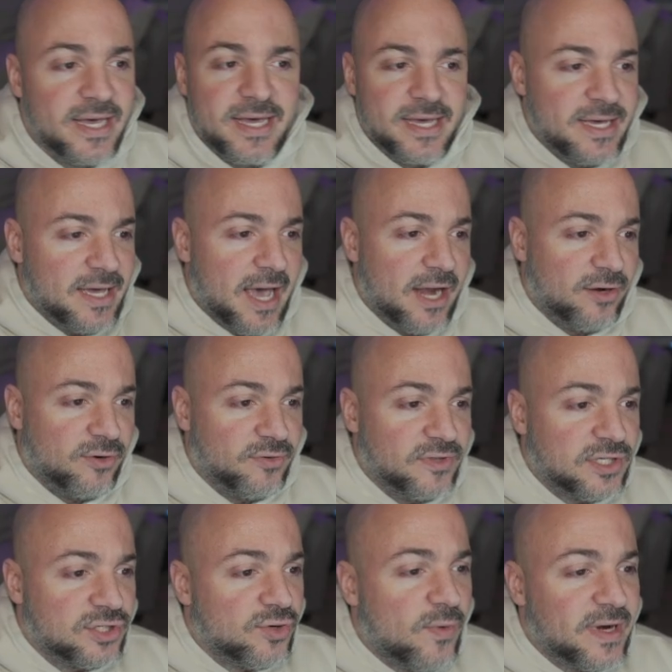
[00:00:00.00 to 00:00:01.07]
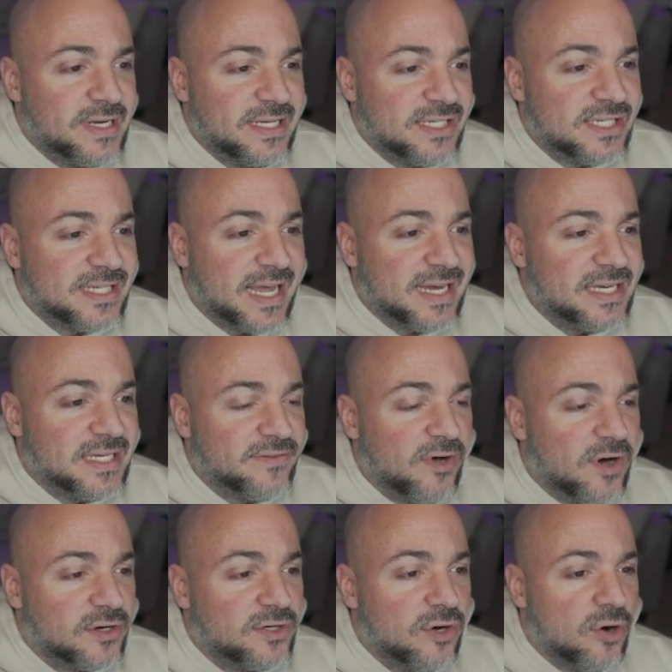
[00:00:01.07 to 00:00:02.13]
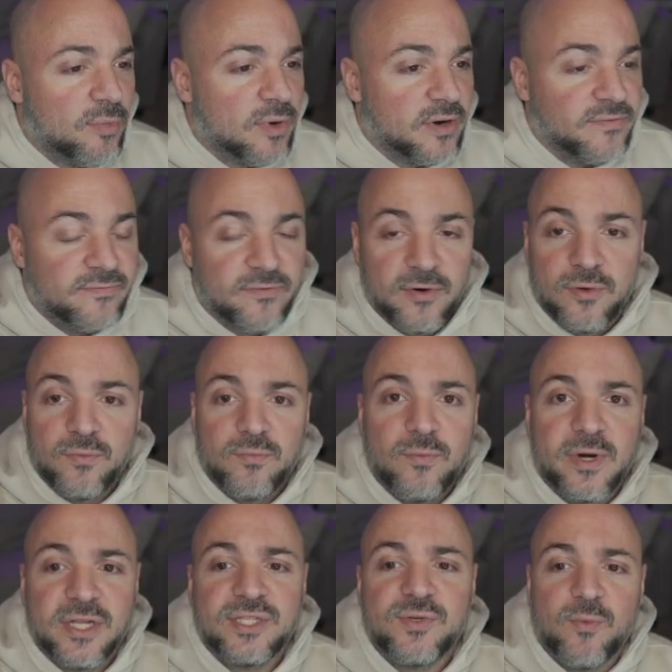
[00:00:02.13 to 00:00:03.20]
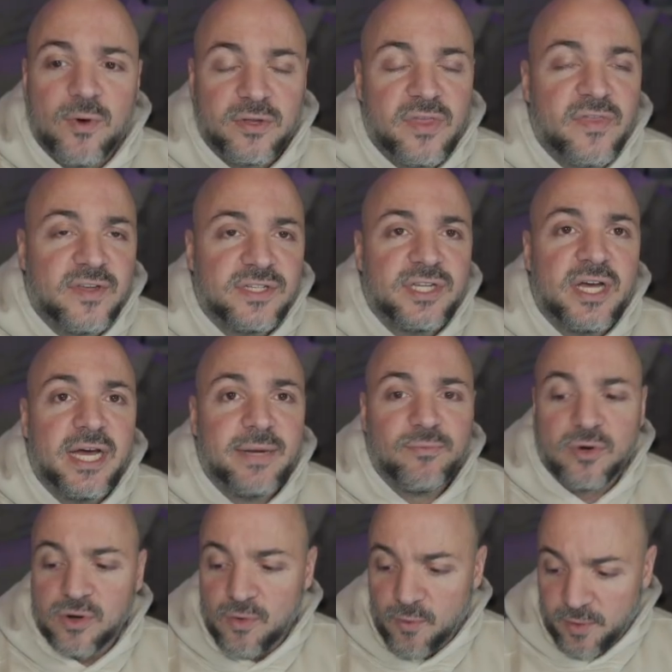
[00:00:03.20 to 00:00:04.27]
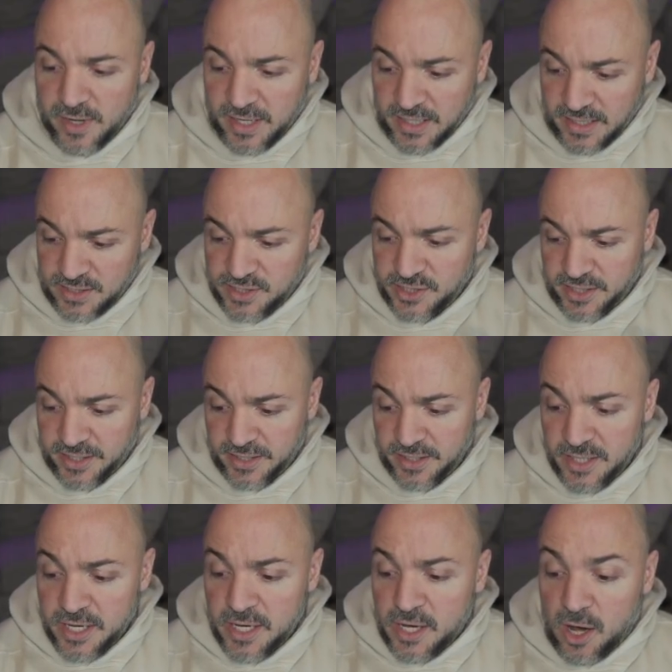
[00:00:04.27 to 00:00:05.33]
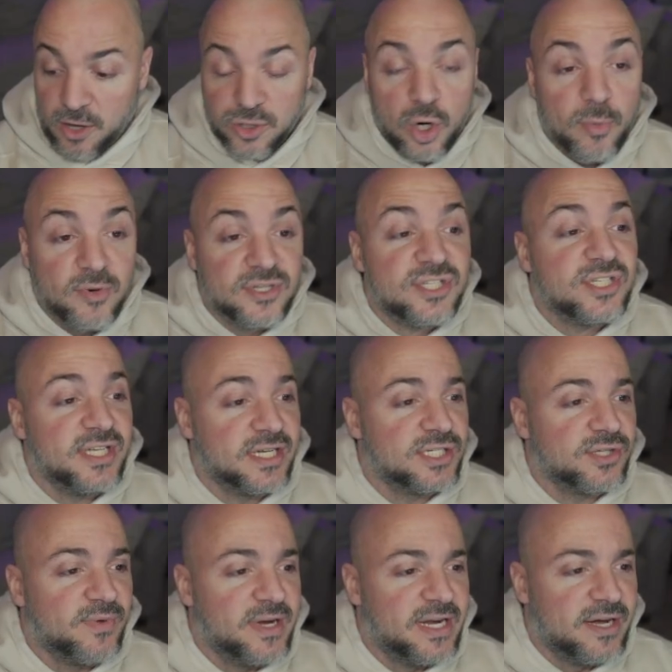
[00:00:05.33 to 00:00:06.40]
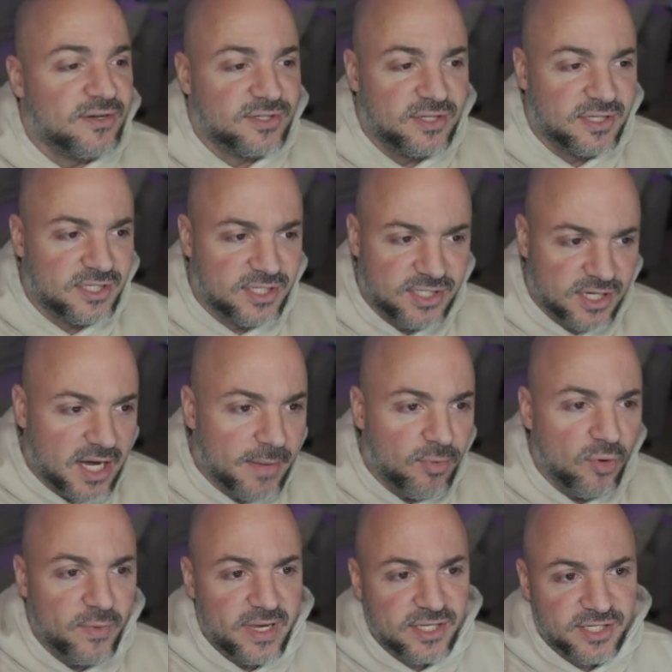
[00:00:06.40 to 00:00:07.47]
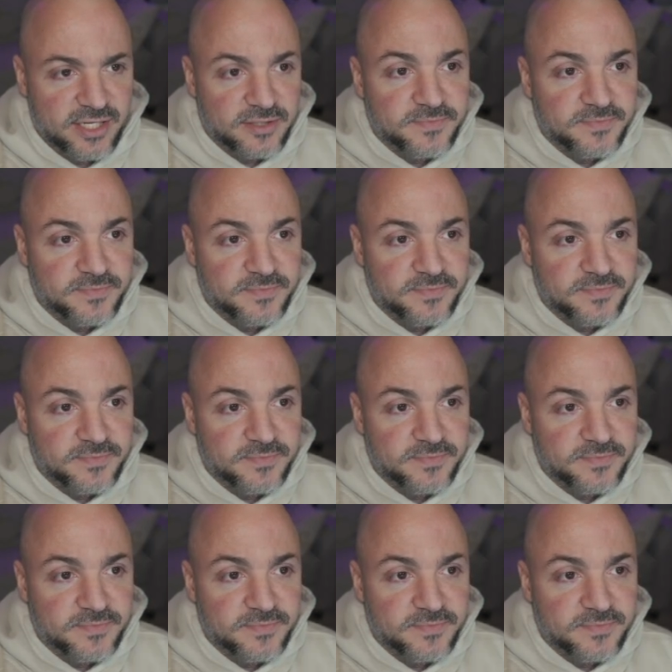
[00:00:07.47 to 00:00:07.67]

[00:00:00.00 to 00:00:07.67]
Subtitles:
I don't know, the 22nd of October, for what it's worth at the time recording, it's October 6th right now. So this is a couple weeks out.